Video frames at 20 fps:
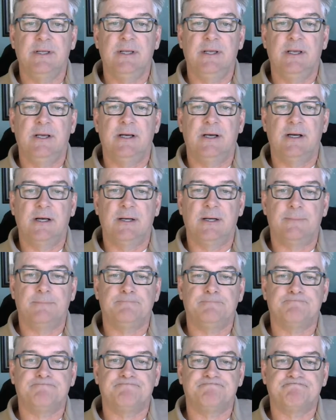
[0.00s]
um,
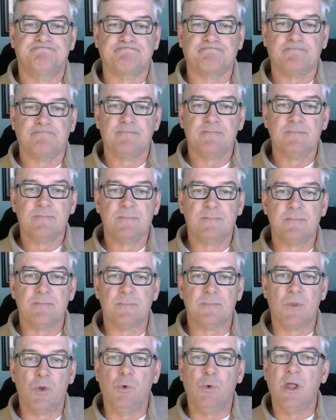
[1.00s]

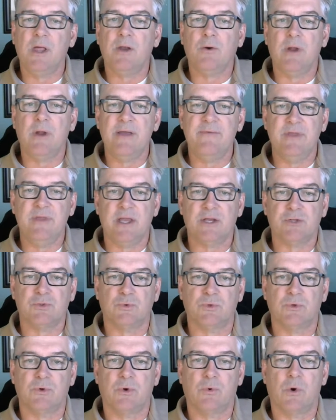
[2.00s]
well, I don't have the
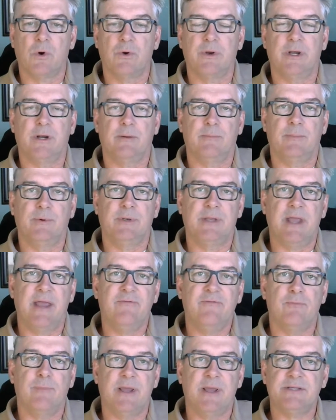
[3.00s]
actual quote here, but
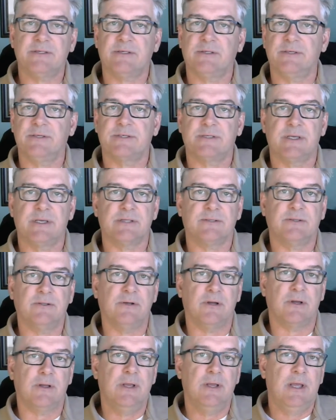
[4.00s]
David basically says,
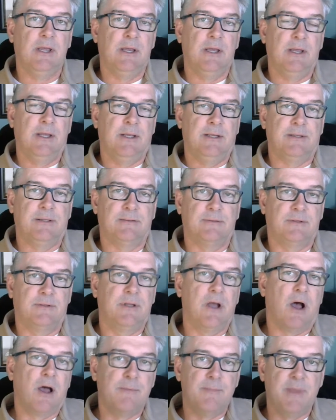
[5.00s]
look,
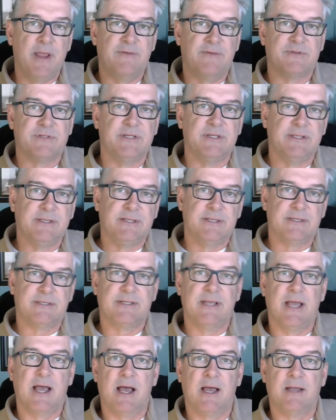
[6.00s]
God may have sent this
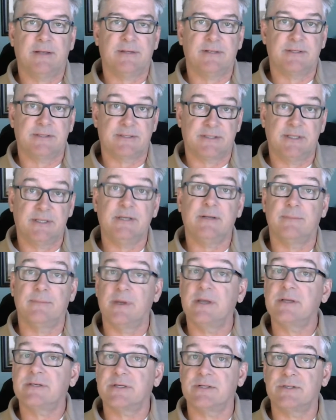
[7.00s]
guy to send a
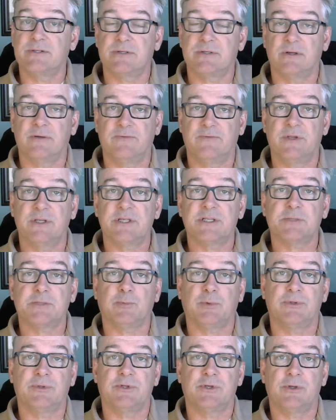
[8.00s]
message of
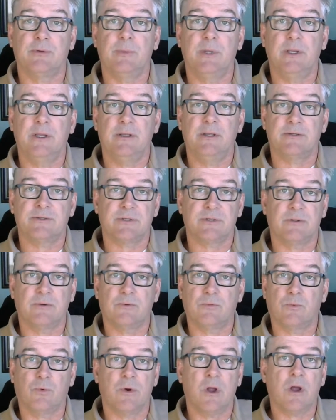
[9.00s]
discipline to me, so
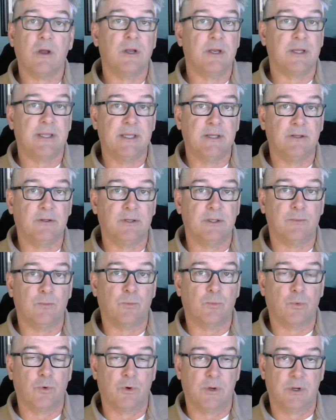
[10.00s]
we're not going to kill him.
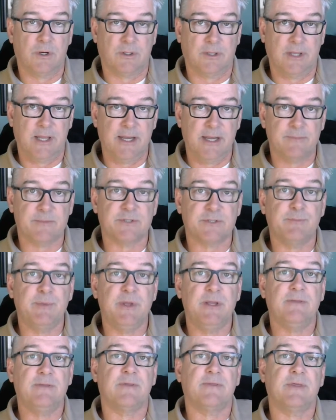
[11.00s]
We're going to let him
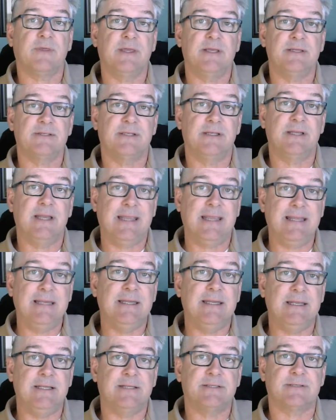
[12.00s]
speak the things that he
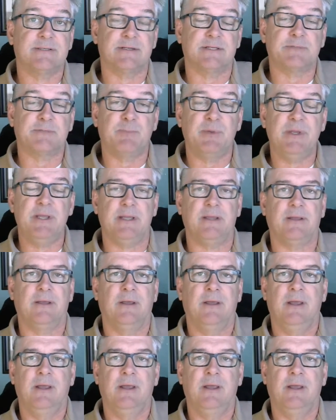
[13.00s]
needs to speak,